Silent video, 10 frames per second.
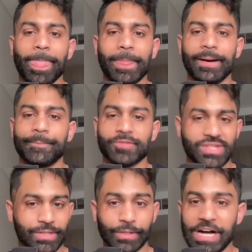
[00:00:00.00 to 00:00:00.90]
Um,
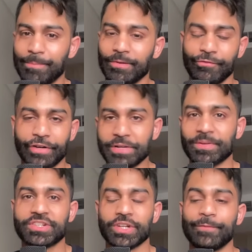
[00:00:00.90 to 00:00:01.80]
still up very
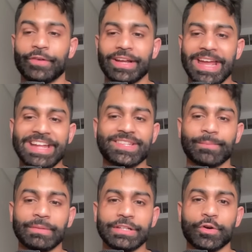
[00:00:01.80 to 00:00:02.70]
much and very
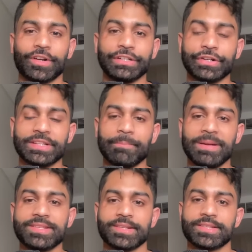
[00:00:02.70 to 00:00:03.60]
handsomely on a year-to-date
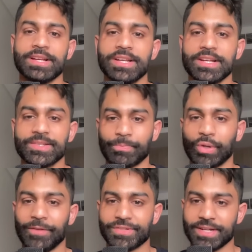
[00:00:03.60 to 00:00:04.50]
basis.
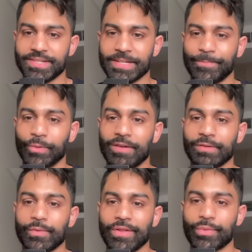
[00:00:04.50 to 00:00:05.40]
Support level is going to stay put
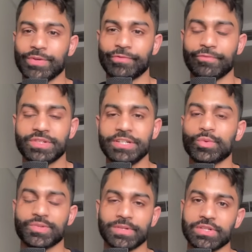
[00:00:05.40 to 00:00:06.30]
roughly around three fifteen to
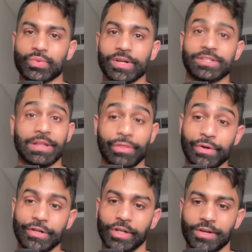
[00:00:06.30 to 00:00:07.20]
as much as three hundred
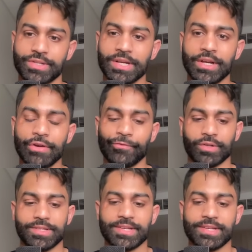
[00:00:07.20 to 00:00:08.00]
thirty dollars for this